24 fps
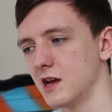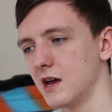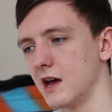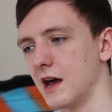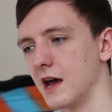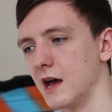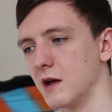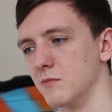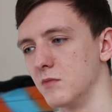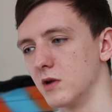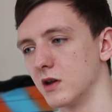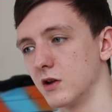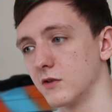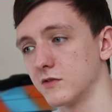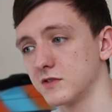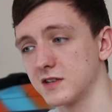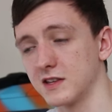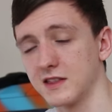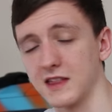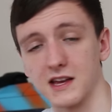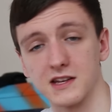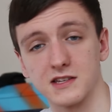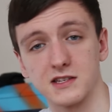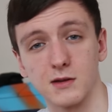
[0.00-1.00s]
And
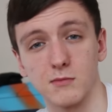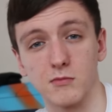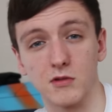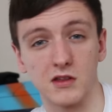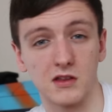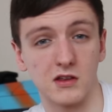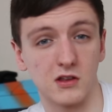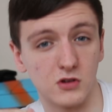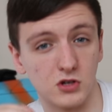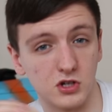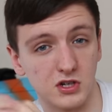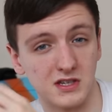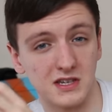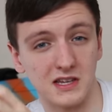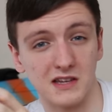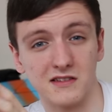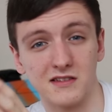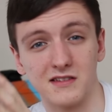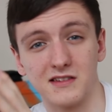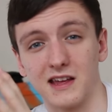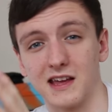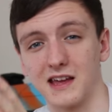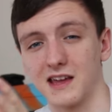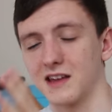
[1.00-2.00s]
obviously that's something that you just need
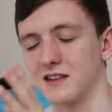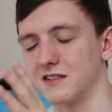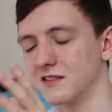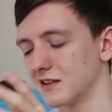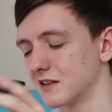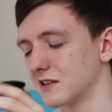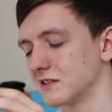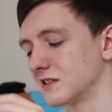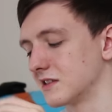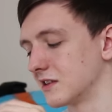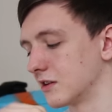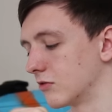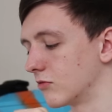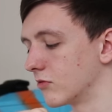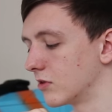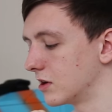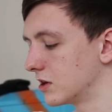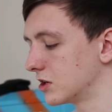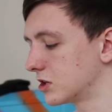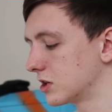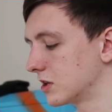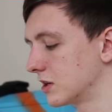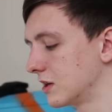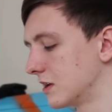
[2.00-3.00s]
to take into
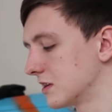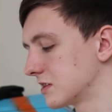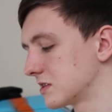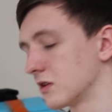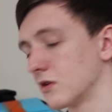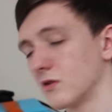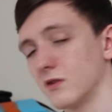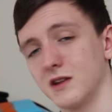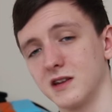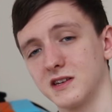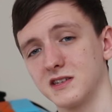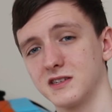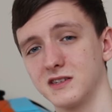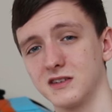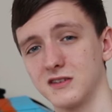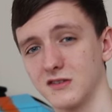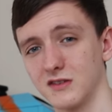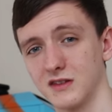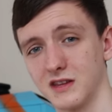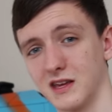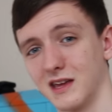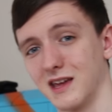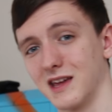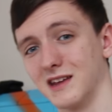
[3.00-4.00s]
consideration. It's not
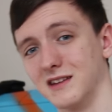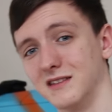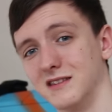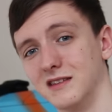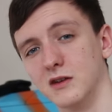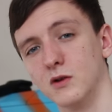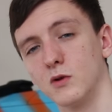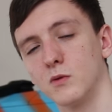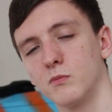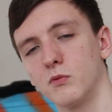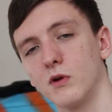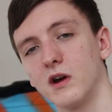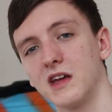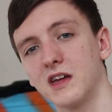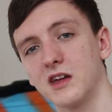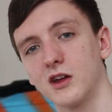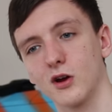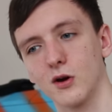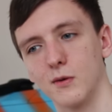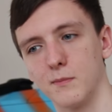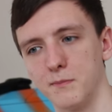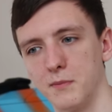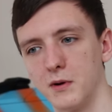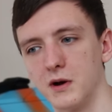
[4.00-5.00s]
necessarily a deal
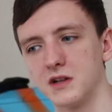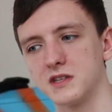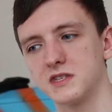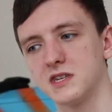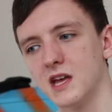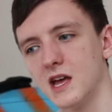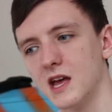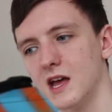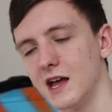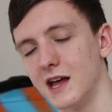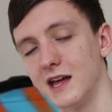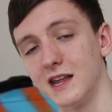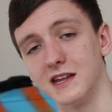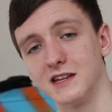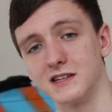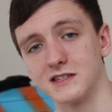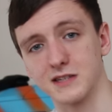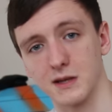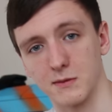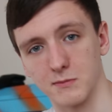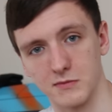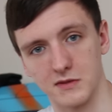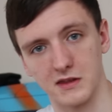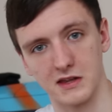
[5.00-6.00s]
breaker, but it
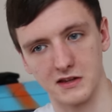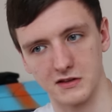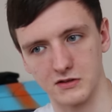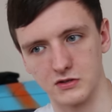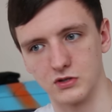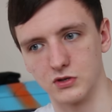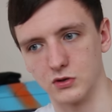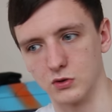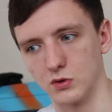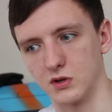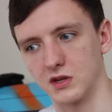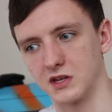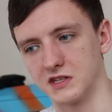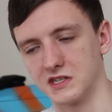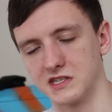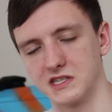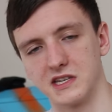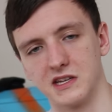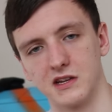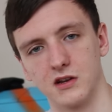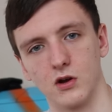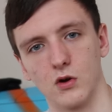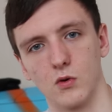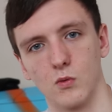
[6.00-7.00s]
is something to
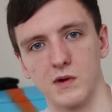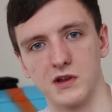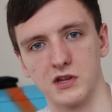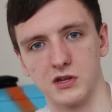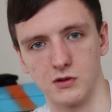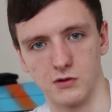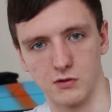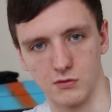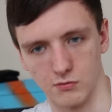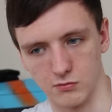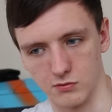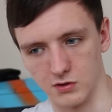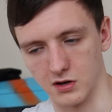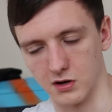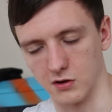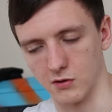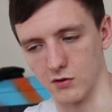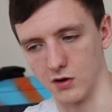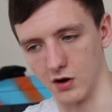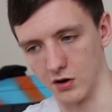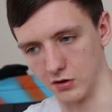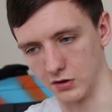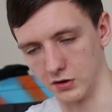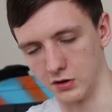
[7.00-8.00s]
consider when you, you
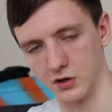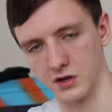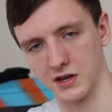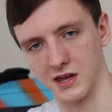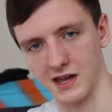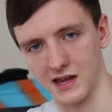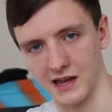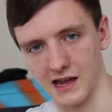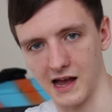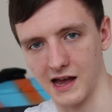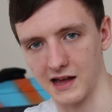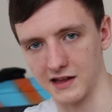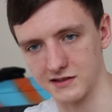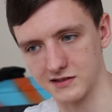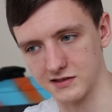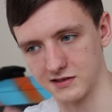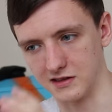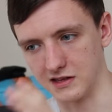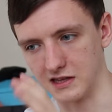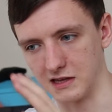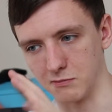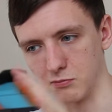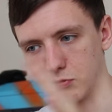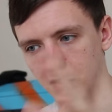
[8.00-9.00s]
know, are looking at
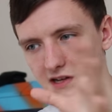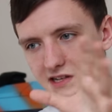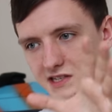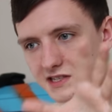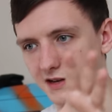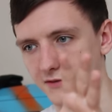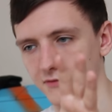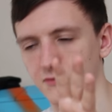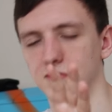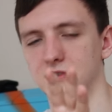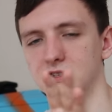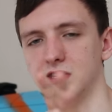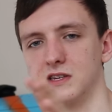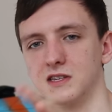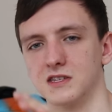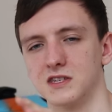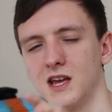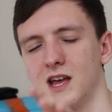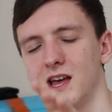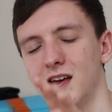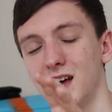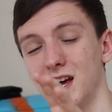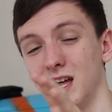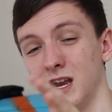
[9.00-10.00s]
the price differences.
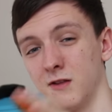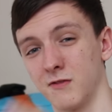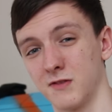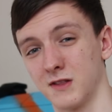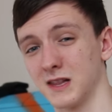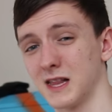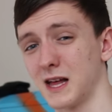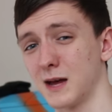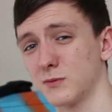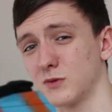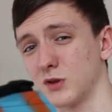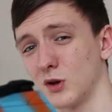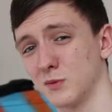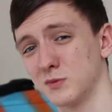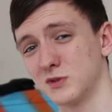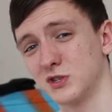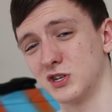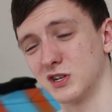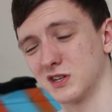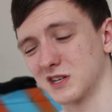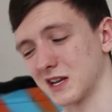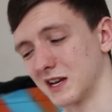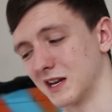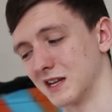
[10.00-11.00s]
And if the laptop's
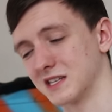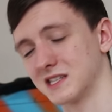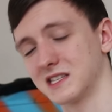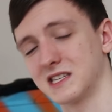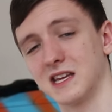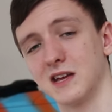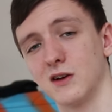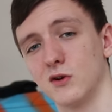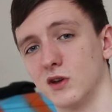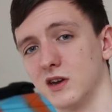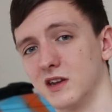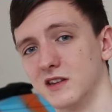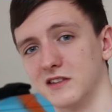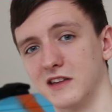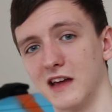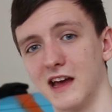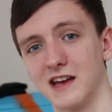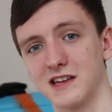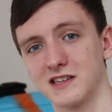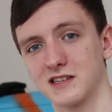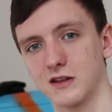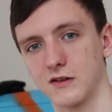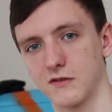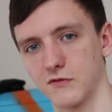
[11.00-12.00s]
just going to sit on the
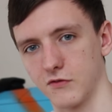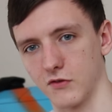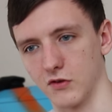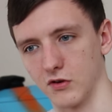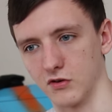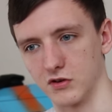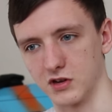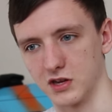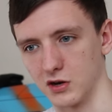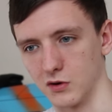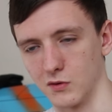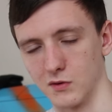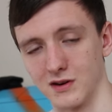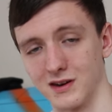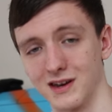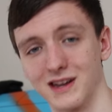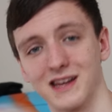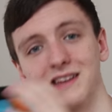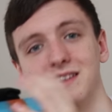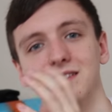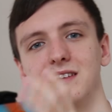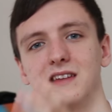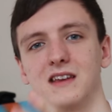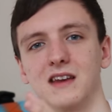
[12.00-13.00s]
desk for, you know,
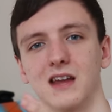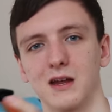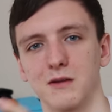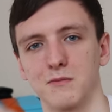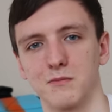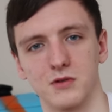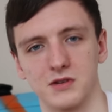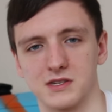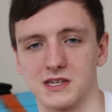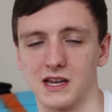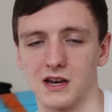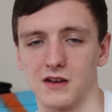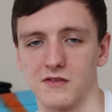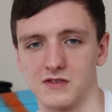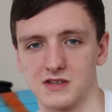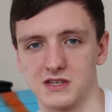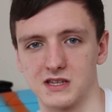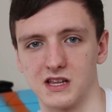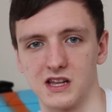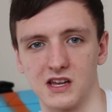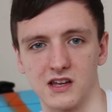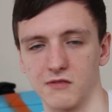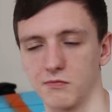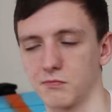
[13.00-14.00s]
99% of
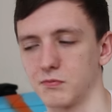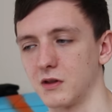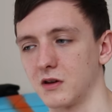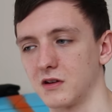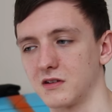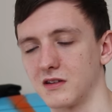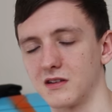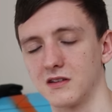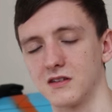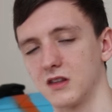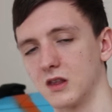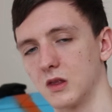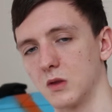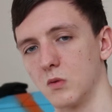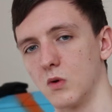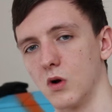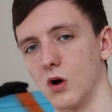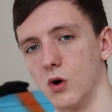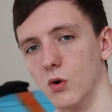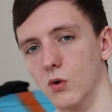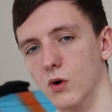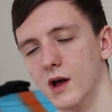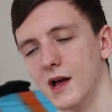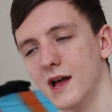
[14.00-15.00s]
its life plugged into the
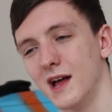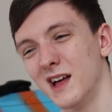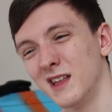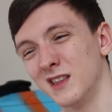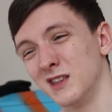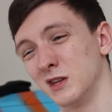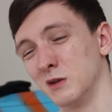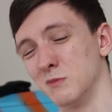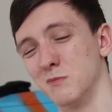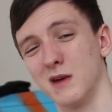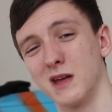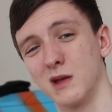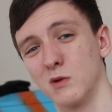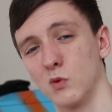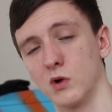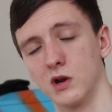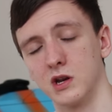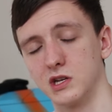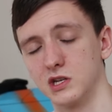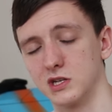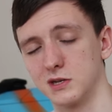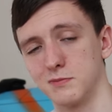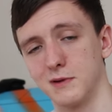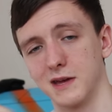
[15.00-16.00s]
wall, then you may
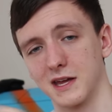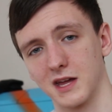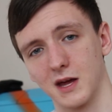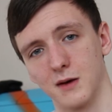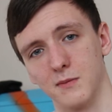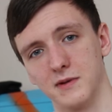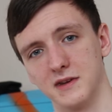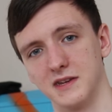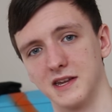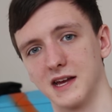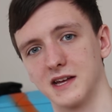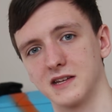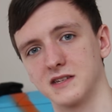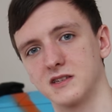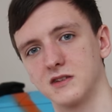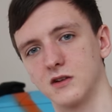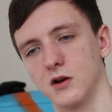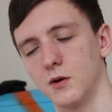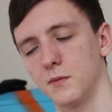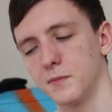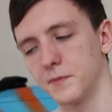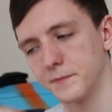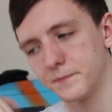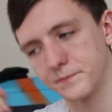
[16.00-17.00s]
want to just pick up a
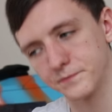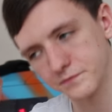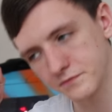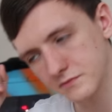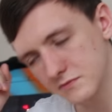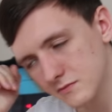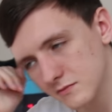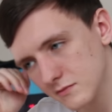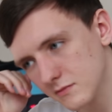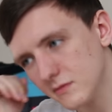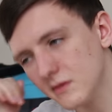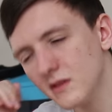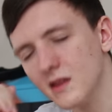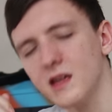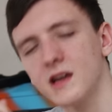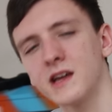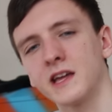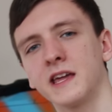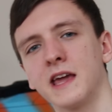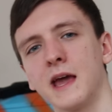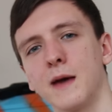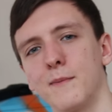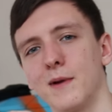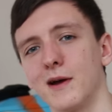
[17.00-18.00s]
desktop
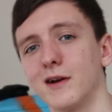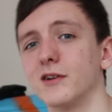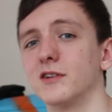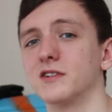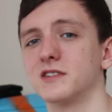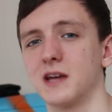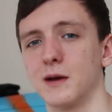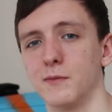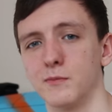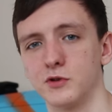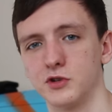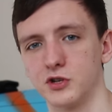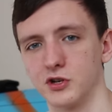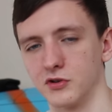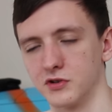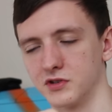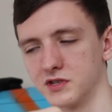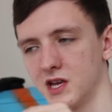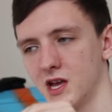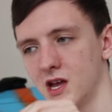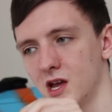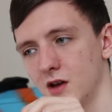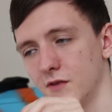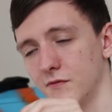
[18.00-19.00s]
and get better
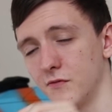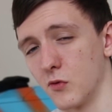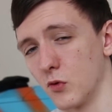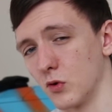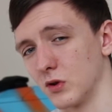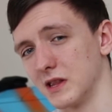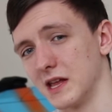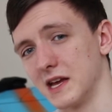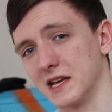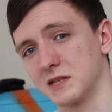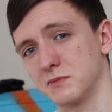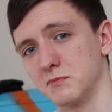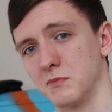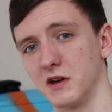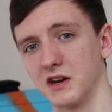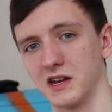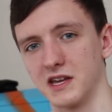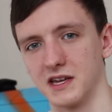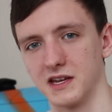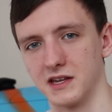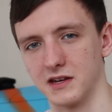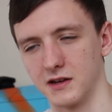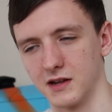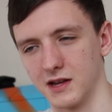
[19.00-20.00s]
temperatures for less
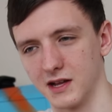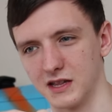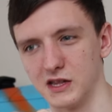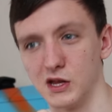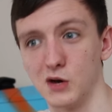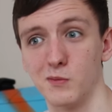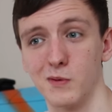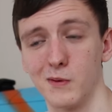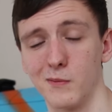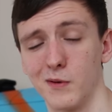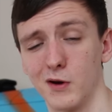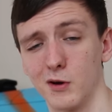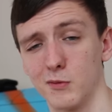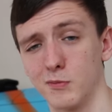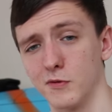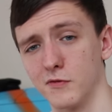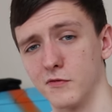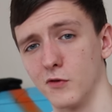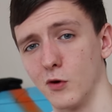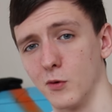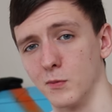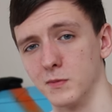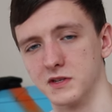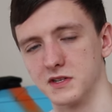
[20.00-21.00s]
money and a little bit better
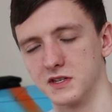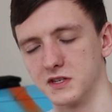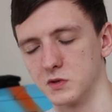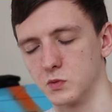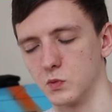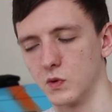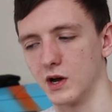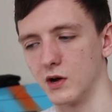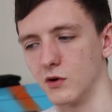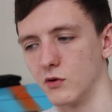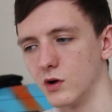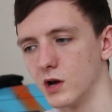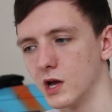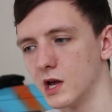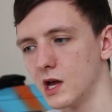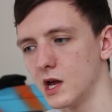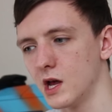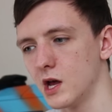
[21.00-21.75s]
performance as well.